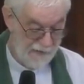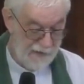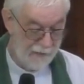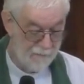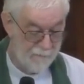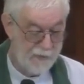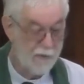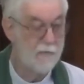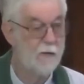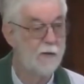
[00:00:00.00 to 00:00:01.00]
Now,
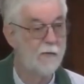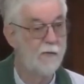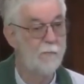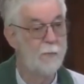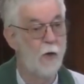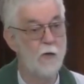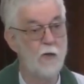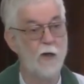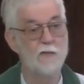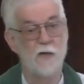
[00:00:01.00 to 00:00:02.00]
Paul
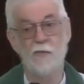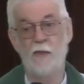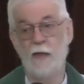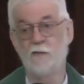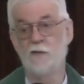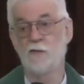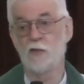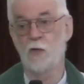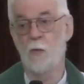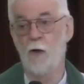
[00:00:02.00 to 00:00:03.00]
goes on then
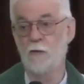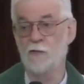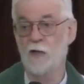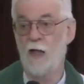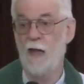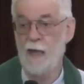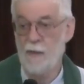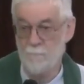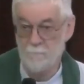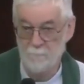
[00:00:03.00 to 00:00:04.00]
to quote a
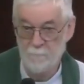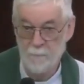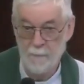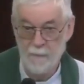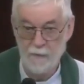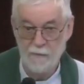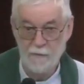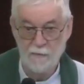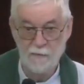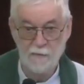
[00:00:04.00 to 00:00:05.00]
hymn
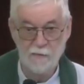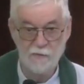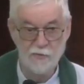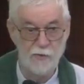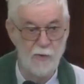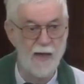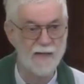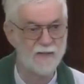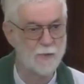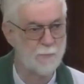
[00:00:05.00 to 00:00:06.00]
to
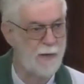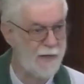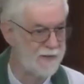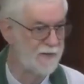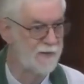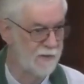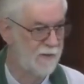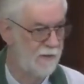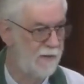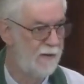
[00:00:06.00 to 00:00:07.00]
express
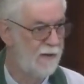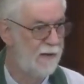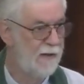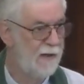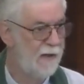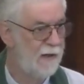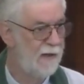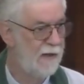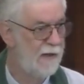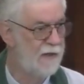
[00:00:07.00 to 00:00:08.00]

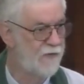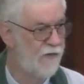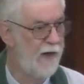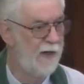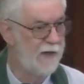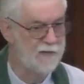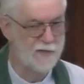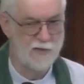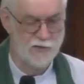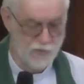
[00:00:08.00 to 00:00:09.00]
his
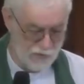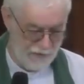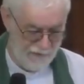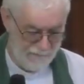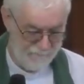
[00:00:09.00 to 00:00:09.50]
feelings, his joy.